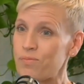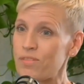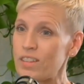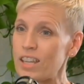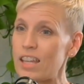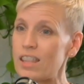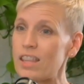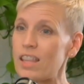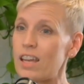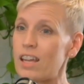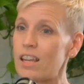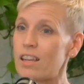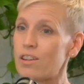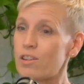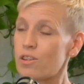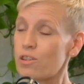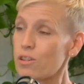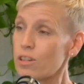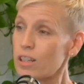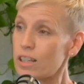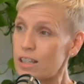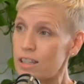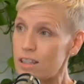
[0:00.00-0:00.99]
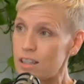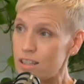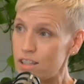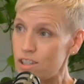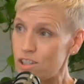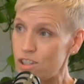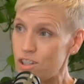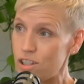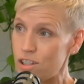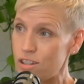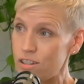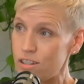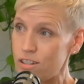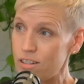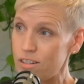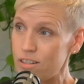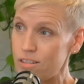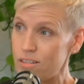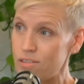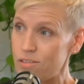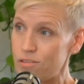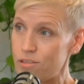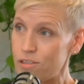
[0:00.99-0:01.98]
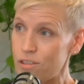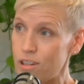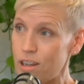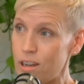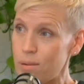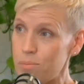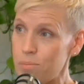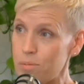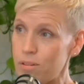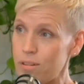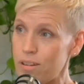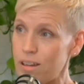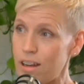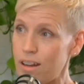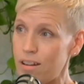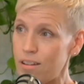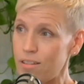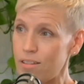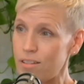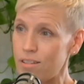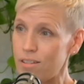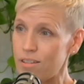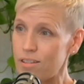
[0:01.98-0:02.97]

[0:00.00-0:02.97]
And then early this year for Upper Health,